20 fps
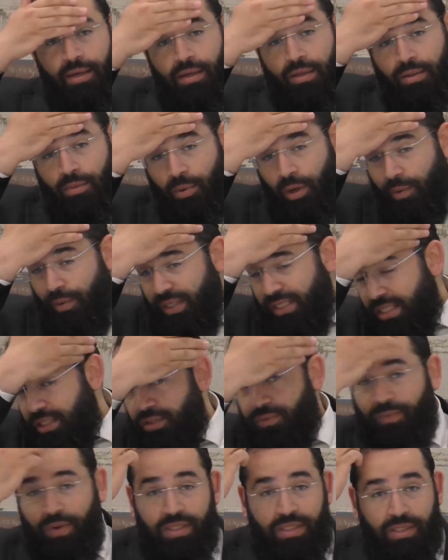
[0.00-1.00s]
the Gemara
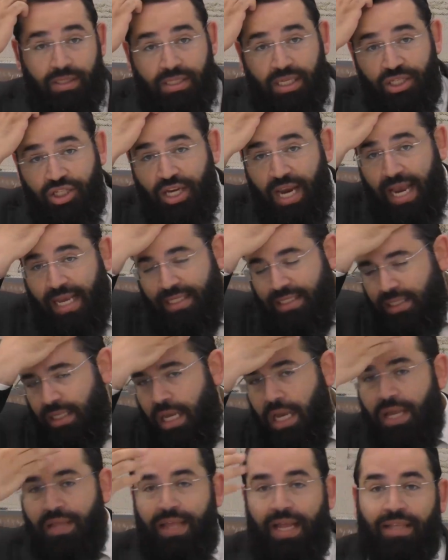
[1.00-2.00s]
wants to suggest
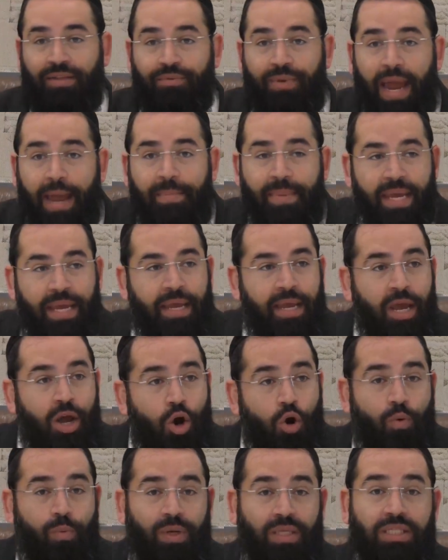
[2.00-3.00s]
that Rebbe,
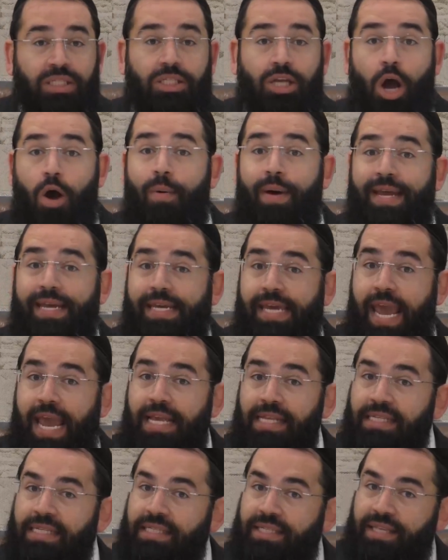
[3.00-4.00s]
who was so
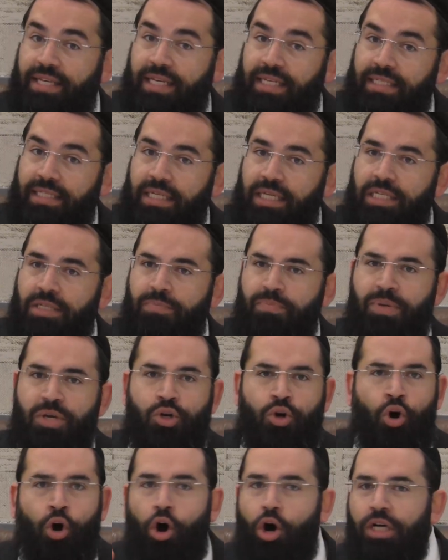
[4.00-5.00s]
against this, is
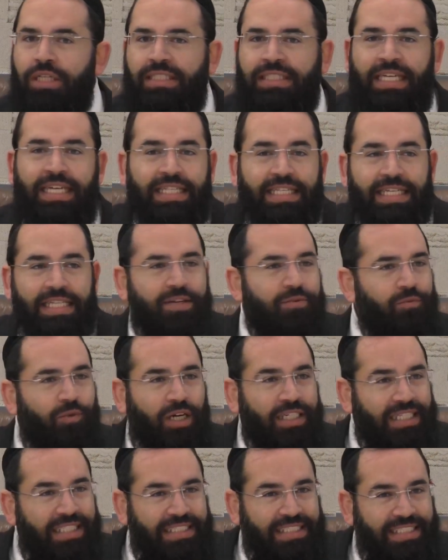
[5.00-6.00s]
because he didn't
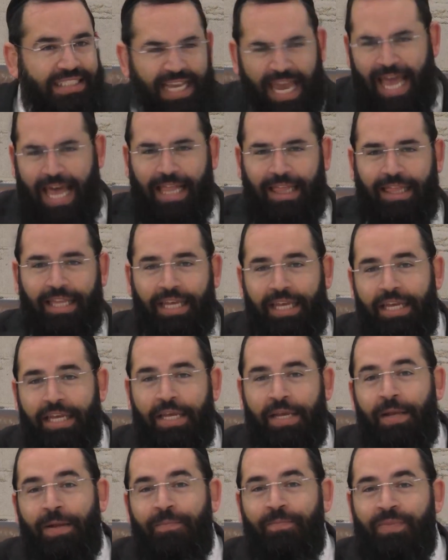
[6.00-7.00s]
want to sell
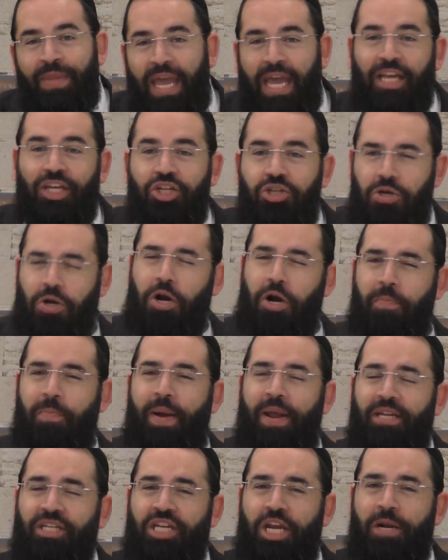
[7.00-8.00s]
a short
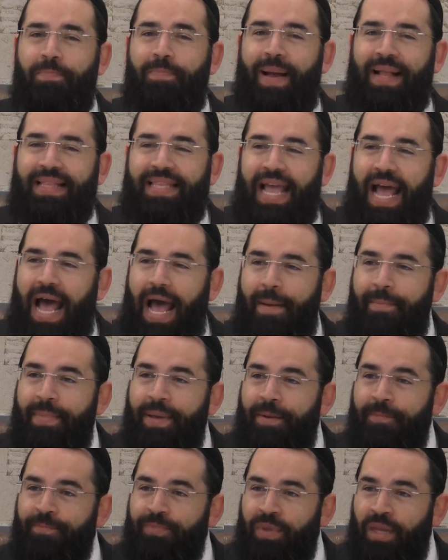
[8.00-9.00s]
patam,
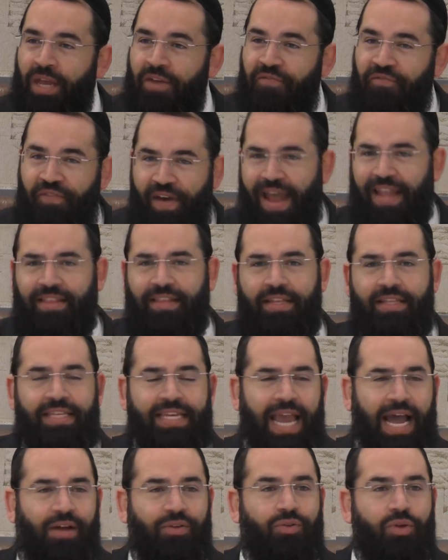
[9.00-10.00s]
a fattened
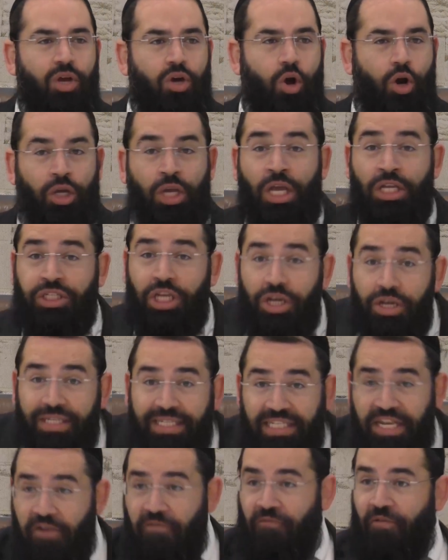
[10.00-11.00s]
cow to a goy. So you
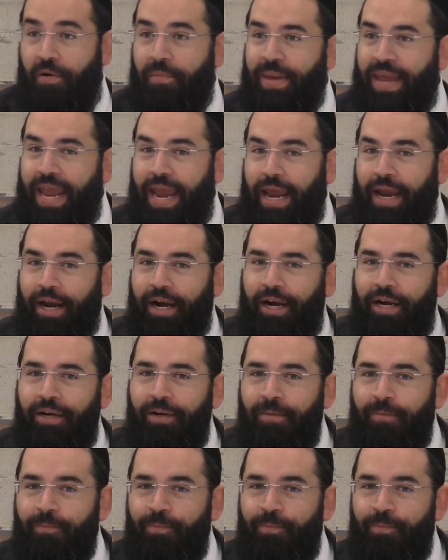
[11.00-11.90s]
see from here